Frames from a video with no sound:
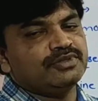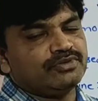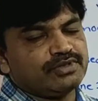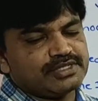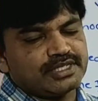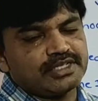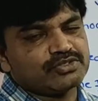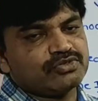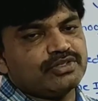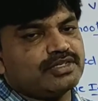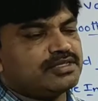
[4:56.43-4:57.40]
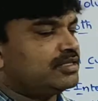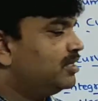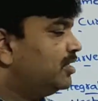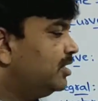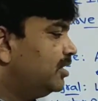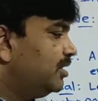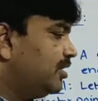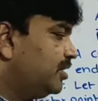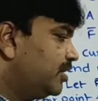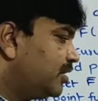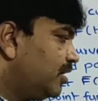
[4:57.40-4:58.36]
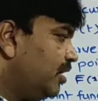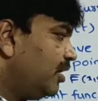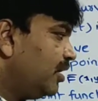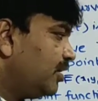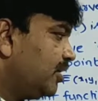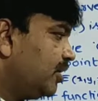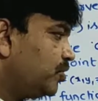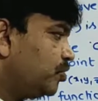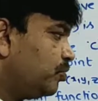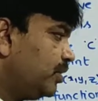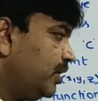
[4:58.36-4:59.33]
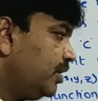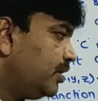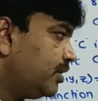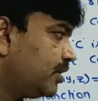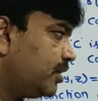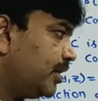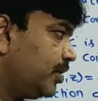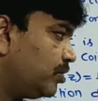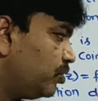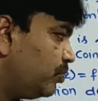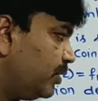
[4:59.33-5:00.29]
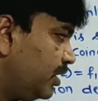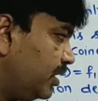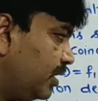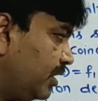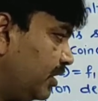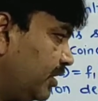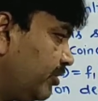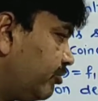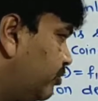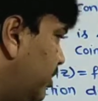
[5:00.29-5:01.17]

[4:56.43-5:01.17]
Once again, students, integral a to b f